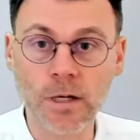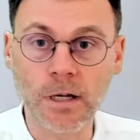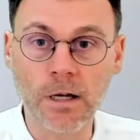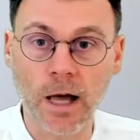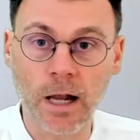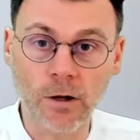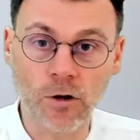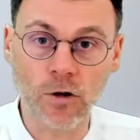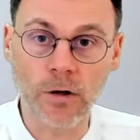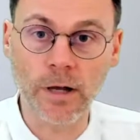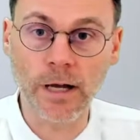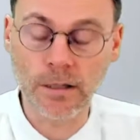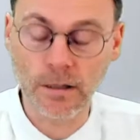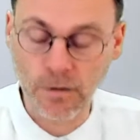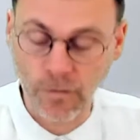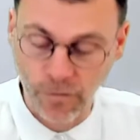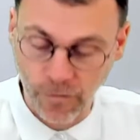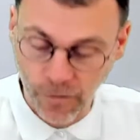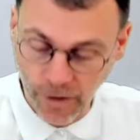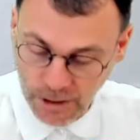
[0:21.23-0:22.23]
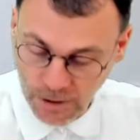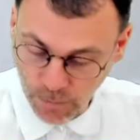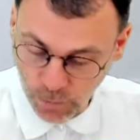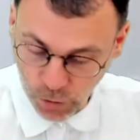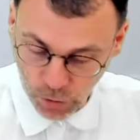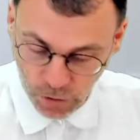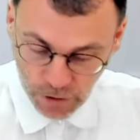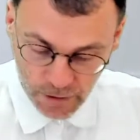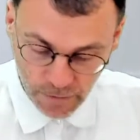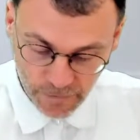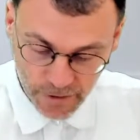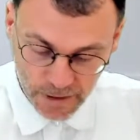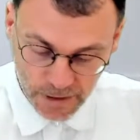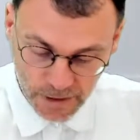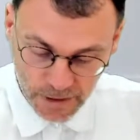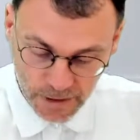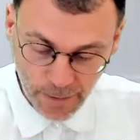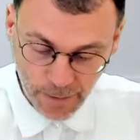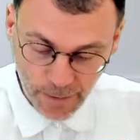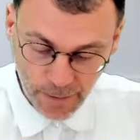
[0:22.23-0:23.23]
calculated the fixed points of this
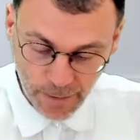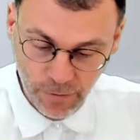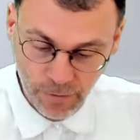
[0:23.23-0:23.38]
map,